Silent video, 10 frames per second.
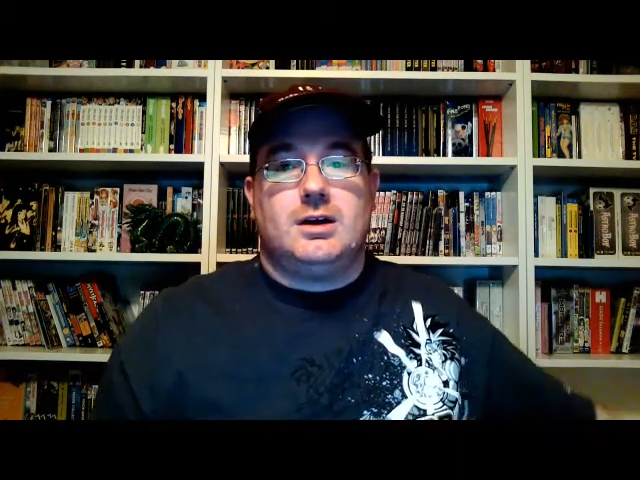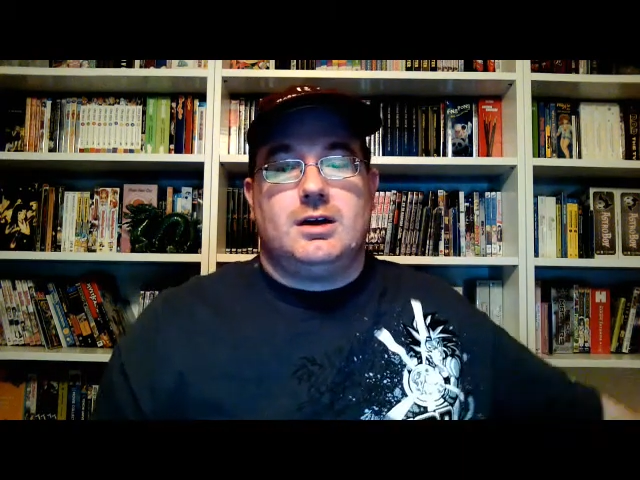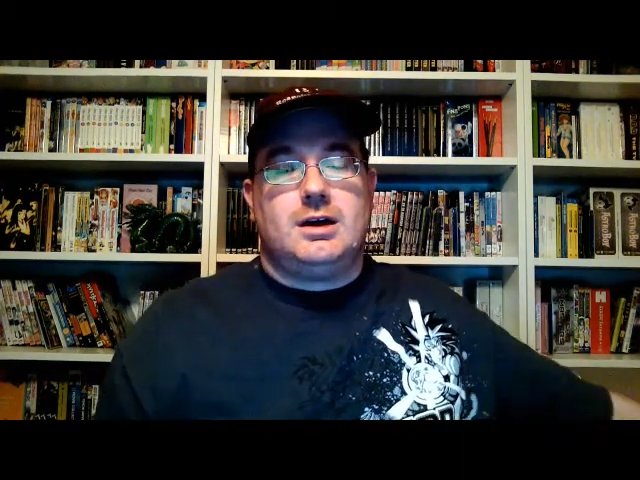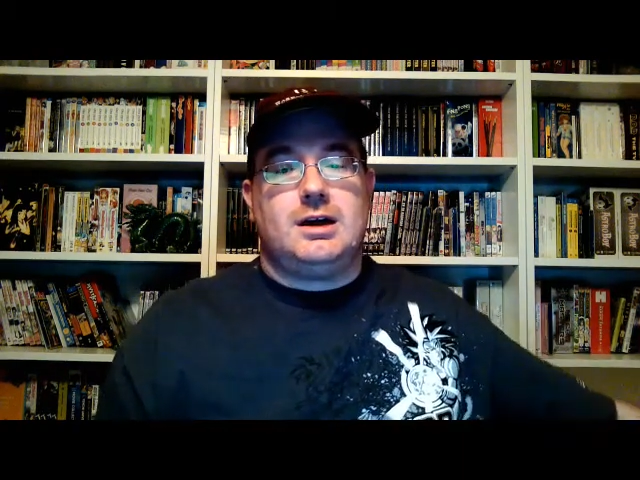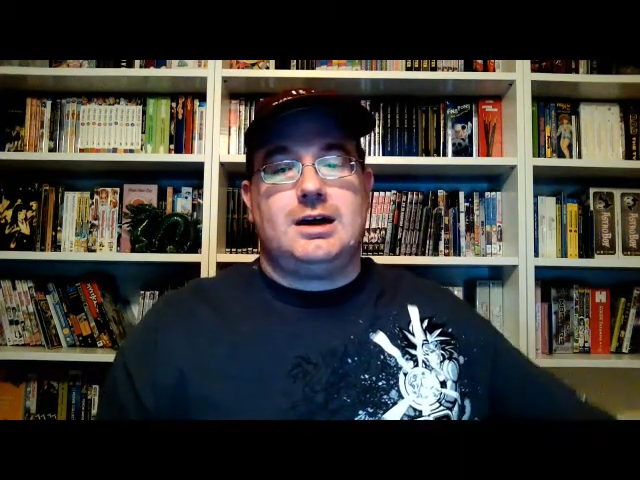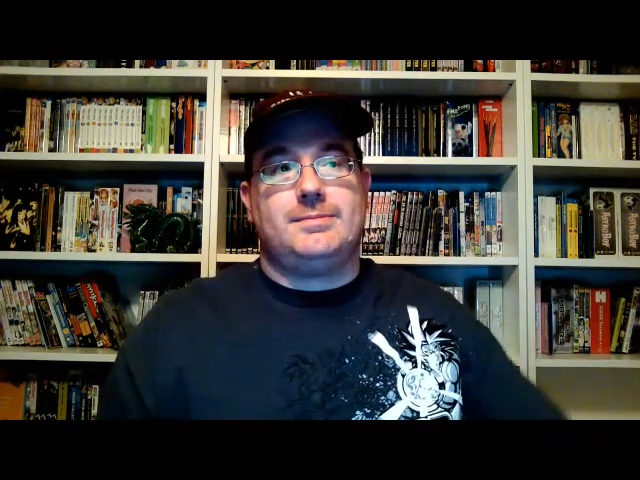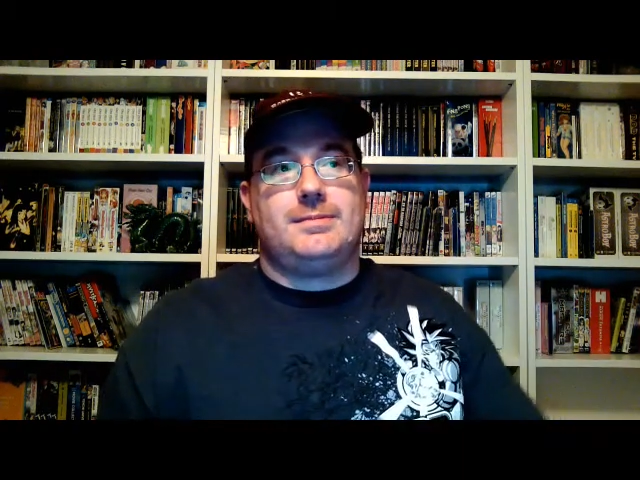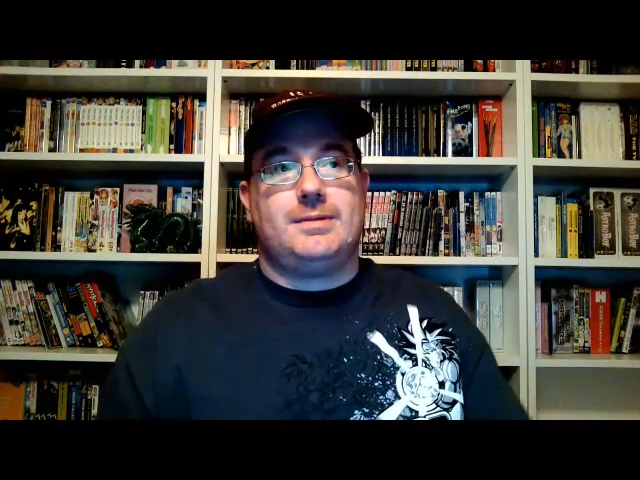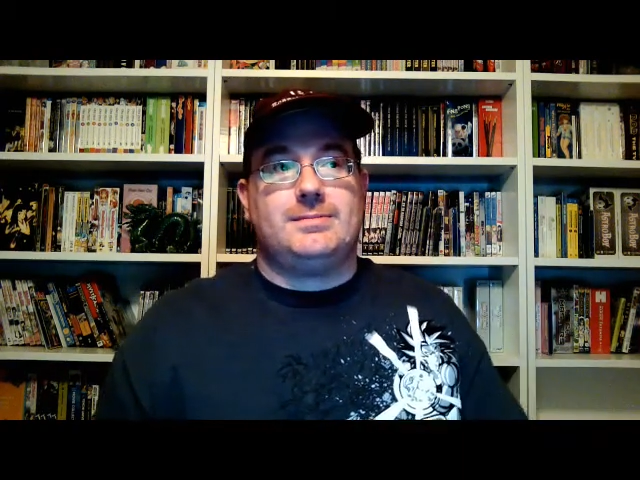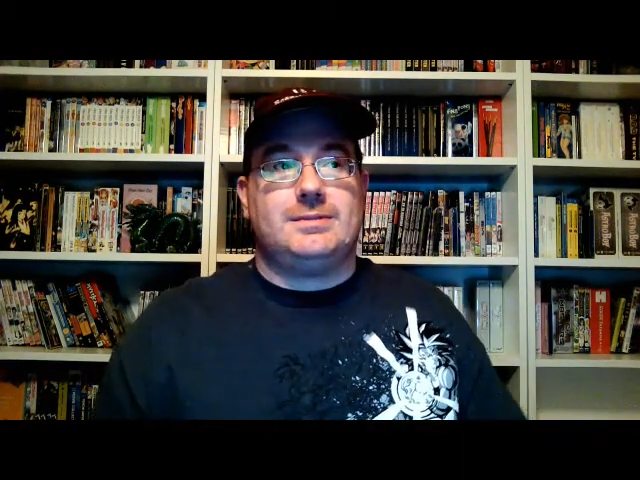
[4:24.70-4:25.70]
I
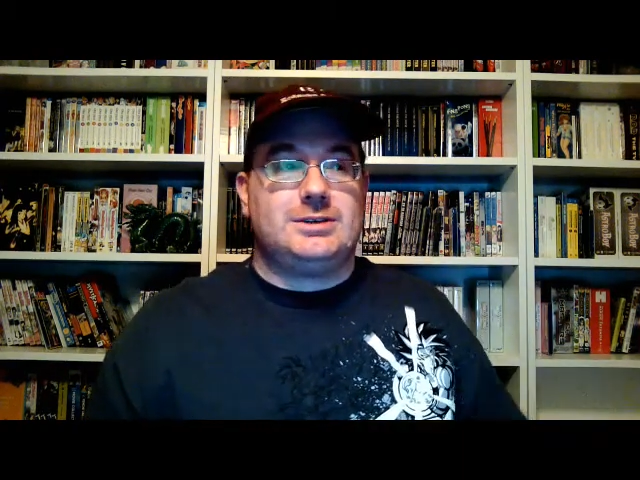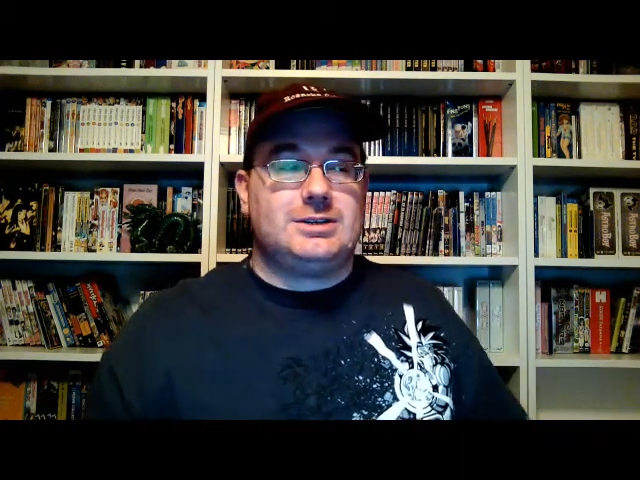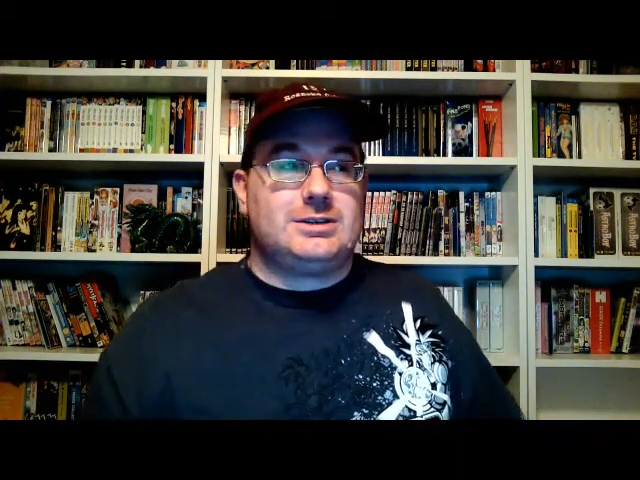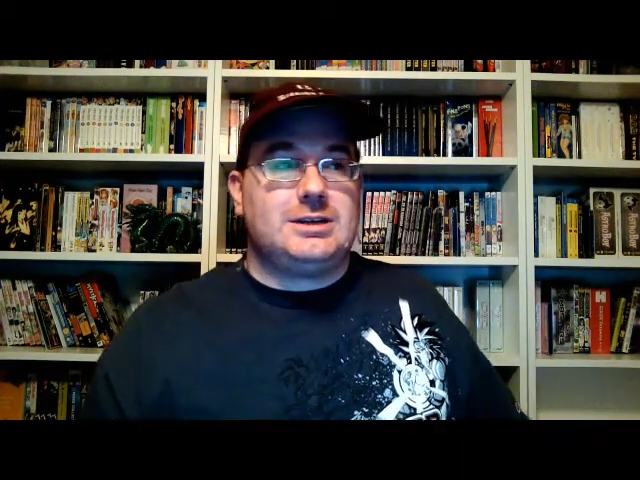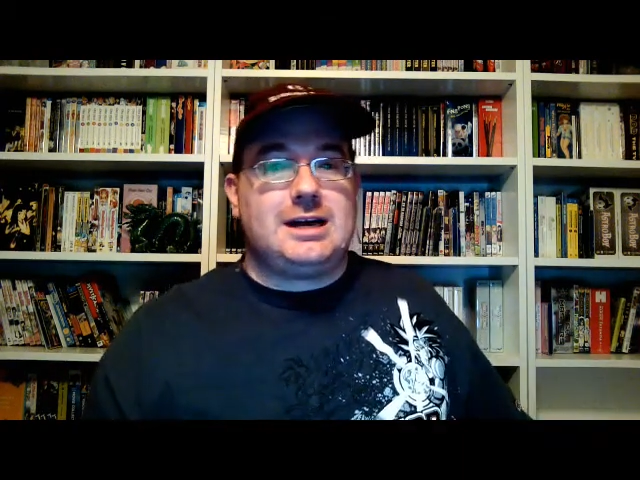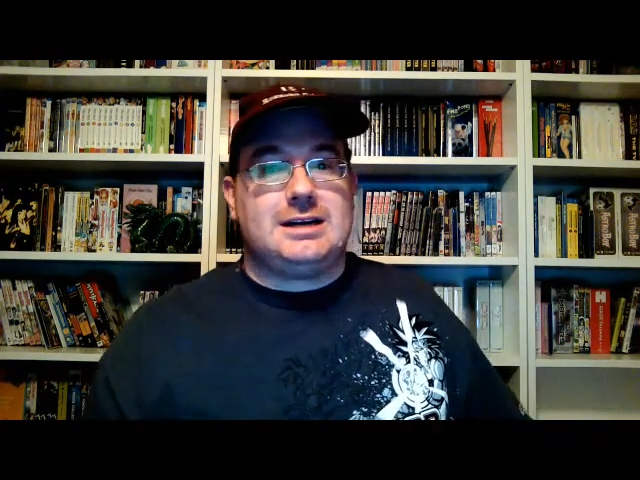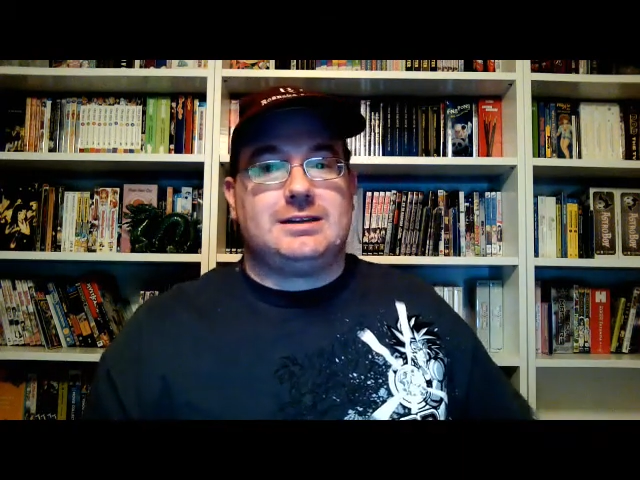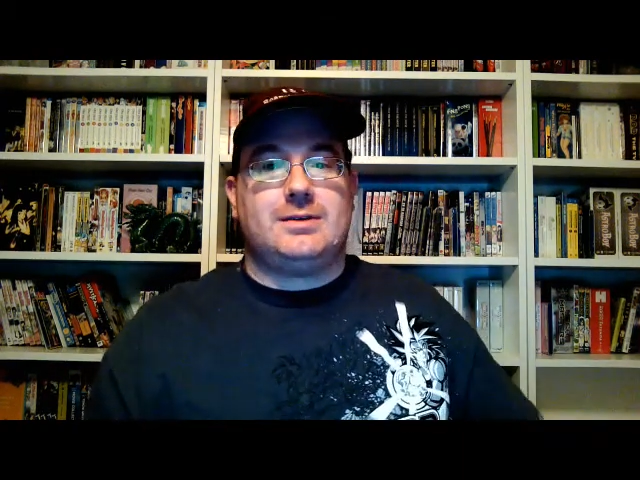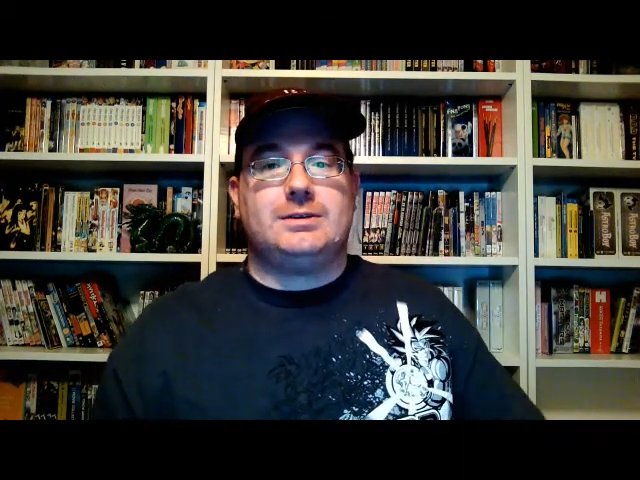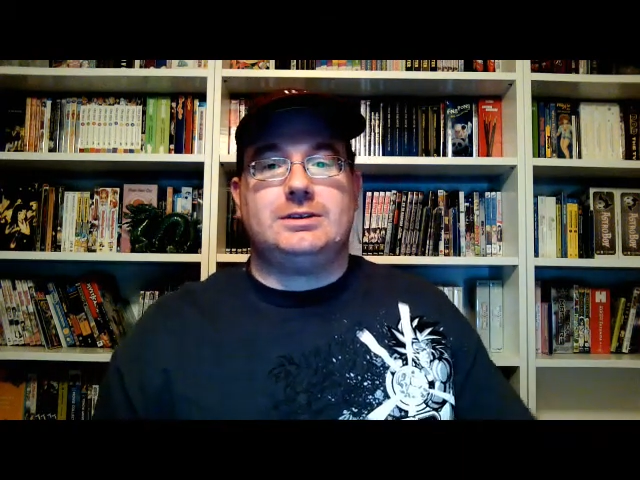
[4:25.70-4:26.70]

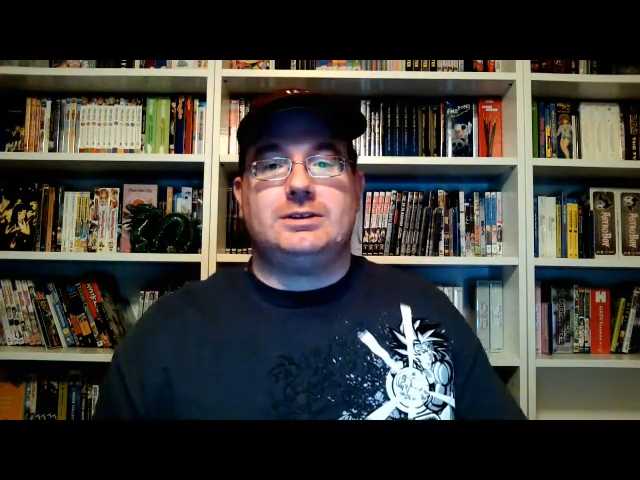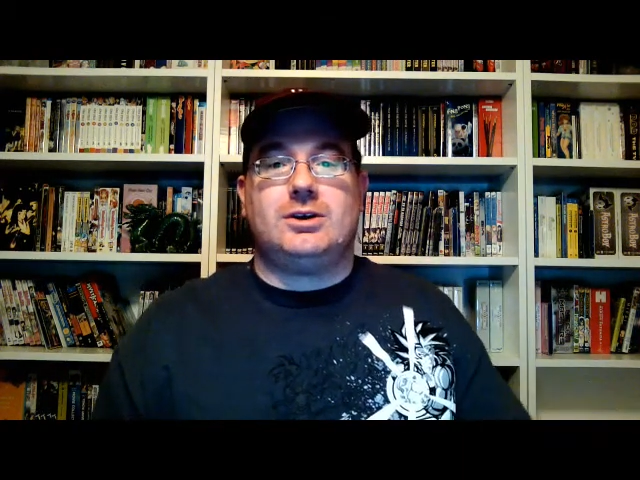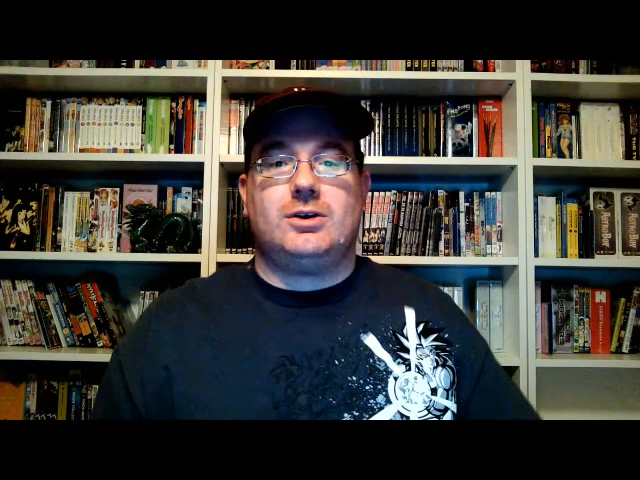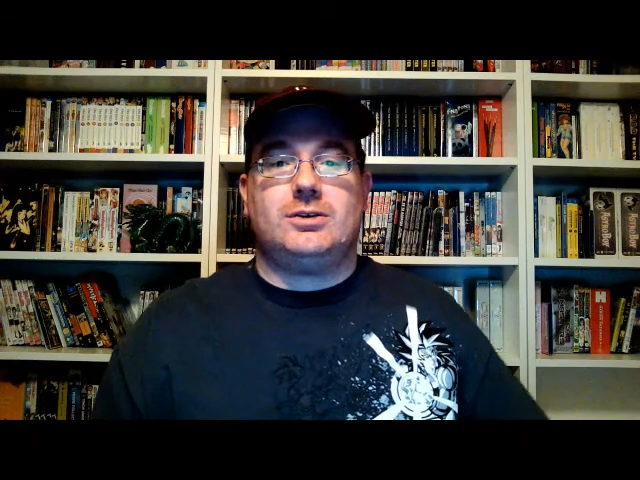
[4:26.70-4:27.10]
wasn't all